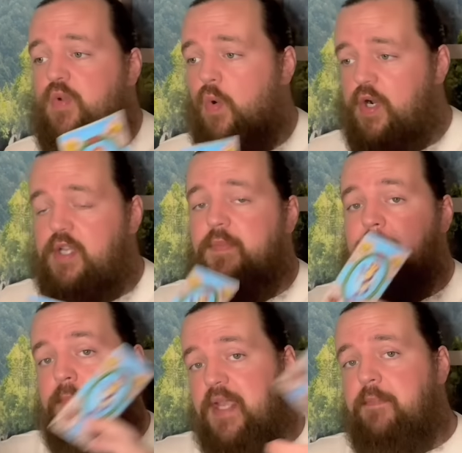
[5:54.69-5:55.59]
or it could be
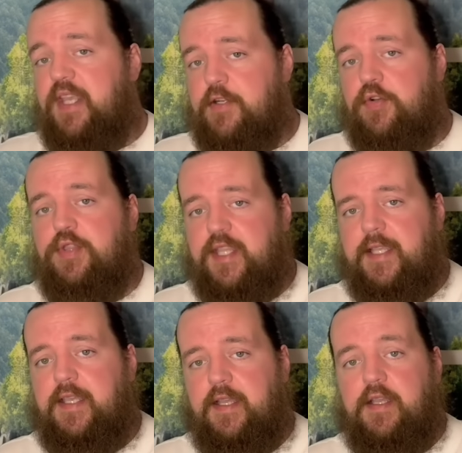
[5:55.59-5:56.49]
big picture
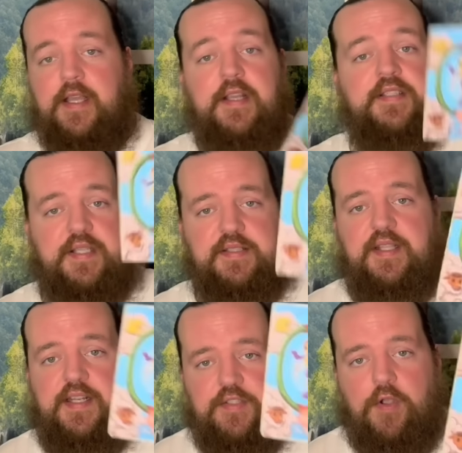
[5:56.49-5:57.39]
thinking, since
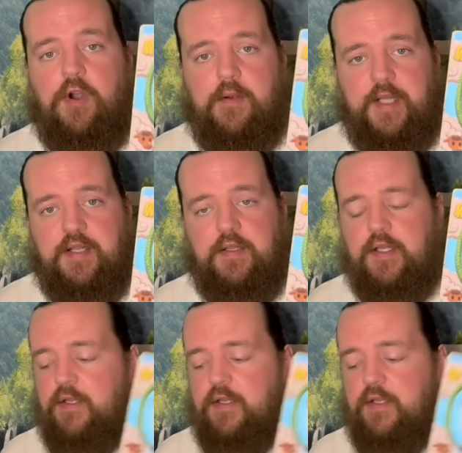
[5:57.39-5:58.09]
it is karmic.